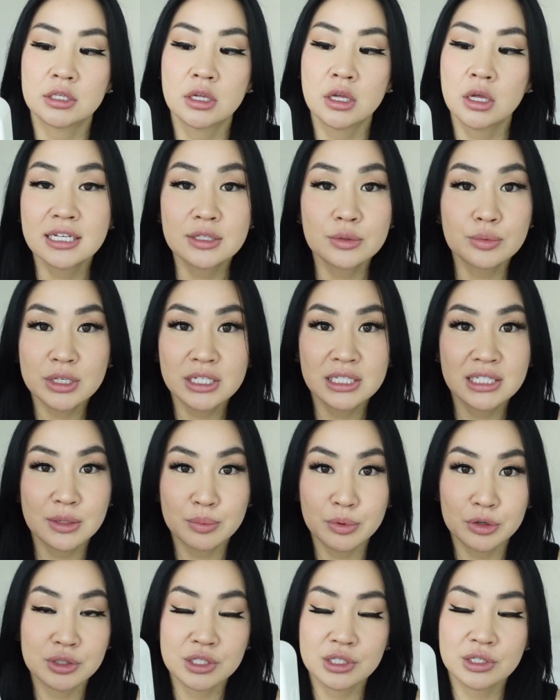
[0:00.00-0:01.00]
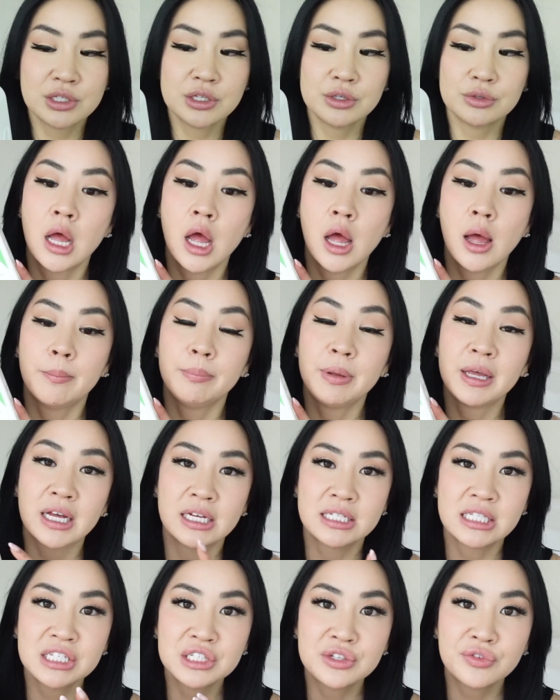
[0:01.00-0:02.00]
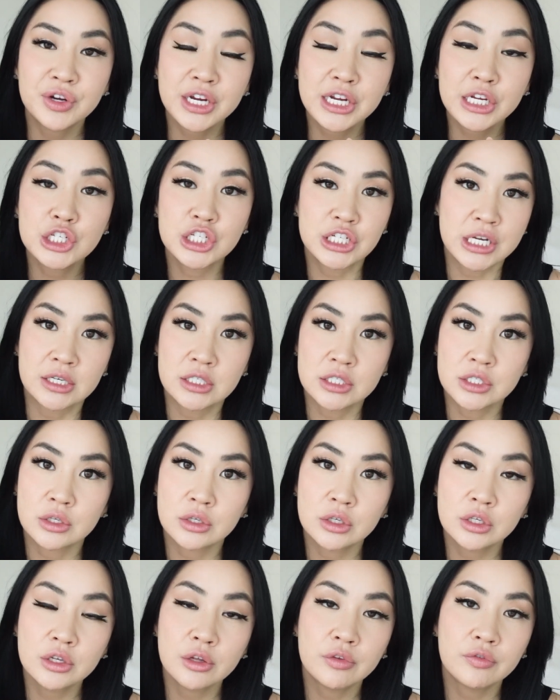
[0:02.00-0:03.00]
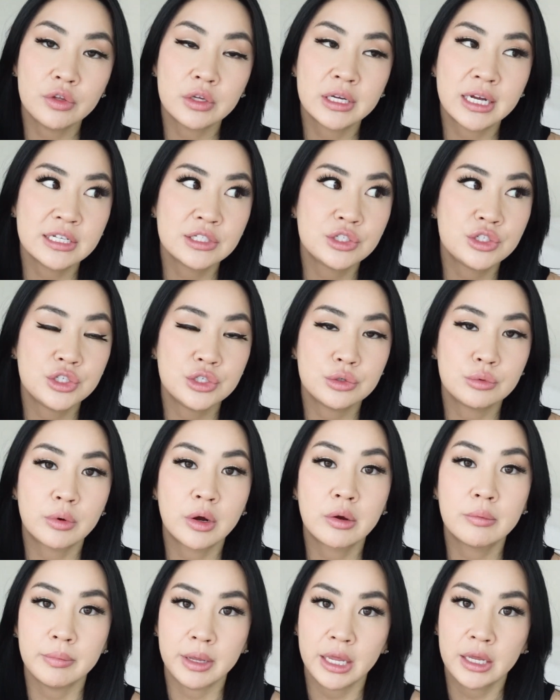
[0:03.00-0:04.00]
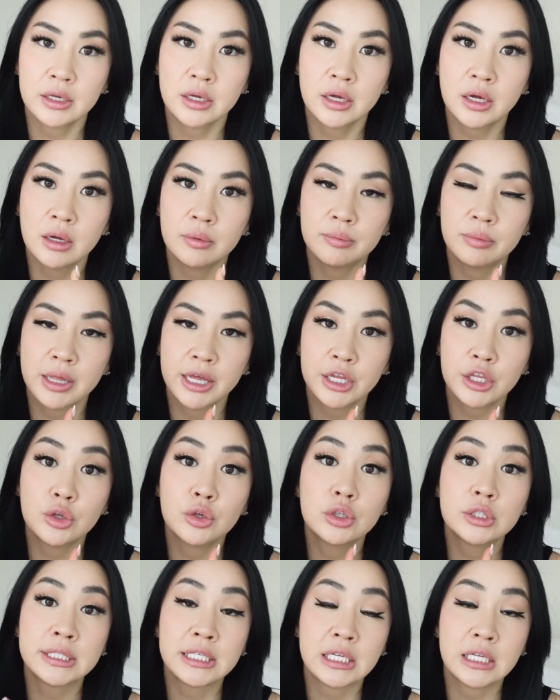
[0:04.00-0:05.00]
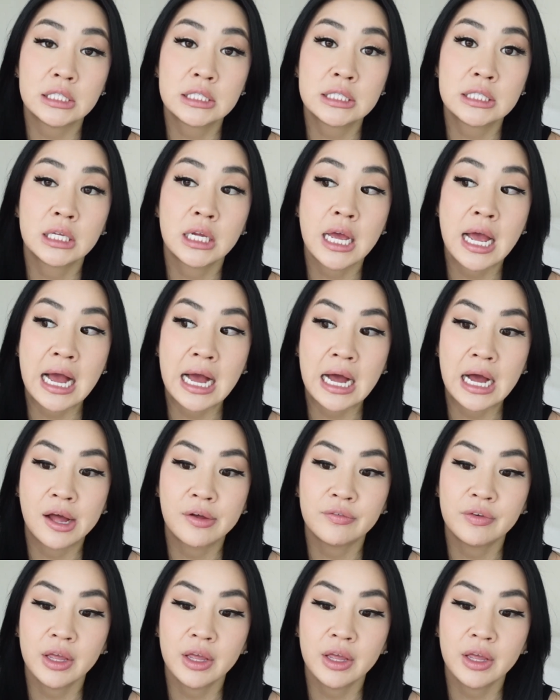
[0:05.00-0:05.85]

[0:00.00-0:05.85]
that's what it's supposed to do. Because it's very gentle, if you guys do wear makeup, like you'll need to have